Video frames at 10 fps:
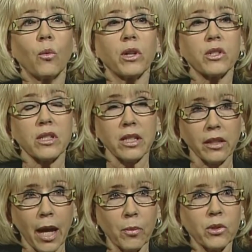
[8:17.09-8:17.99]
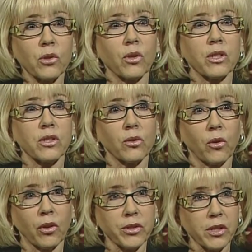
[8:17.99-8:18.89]
which is a laboratory
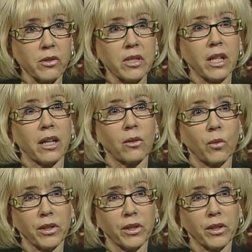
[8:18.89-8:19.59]
school associated